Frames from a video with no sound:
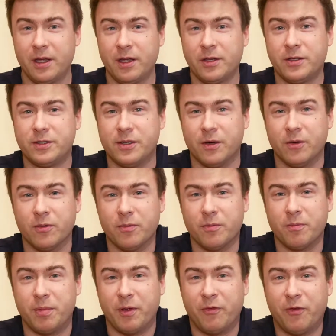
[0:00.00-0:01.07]
So
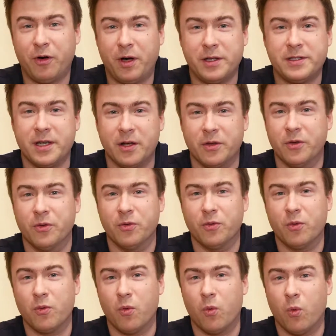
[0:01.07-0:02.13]
before I tell you
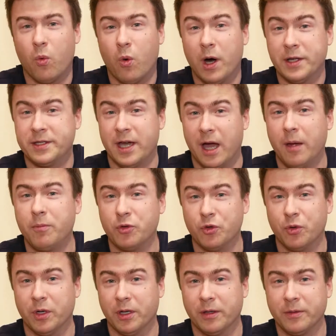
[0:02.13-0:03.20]
what I'm
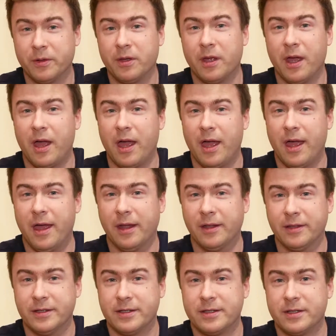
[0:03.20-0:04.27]
doing
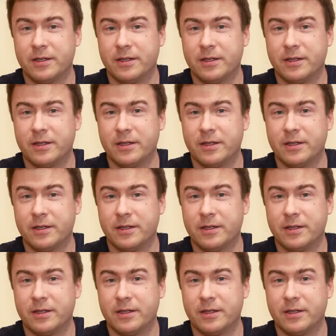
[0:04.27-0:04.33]
and